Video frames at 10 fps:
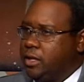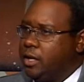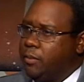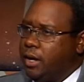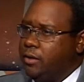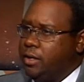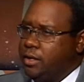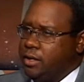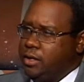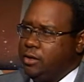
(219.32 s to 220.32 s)
Think about
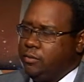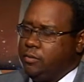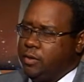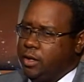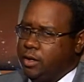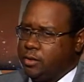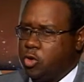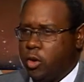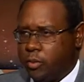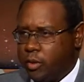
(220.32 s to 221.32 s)

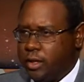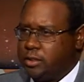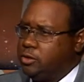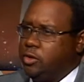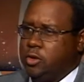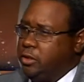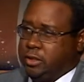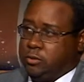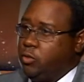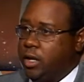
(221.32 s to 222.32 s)
corporations or
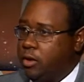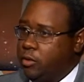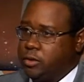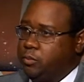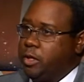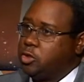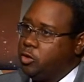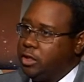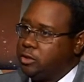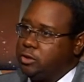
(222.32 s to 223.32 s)
just whatever special
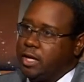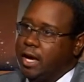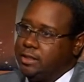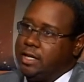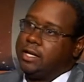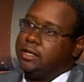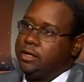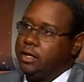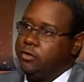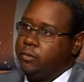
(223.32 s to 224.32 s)
interests hijacking the
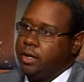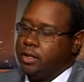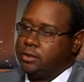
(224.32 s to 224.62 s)
government, and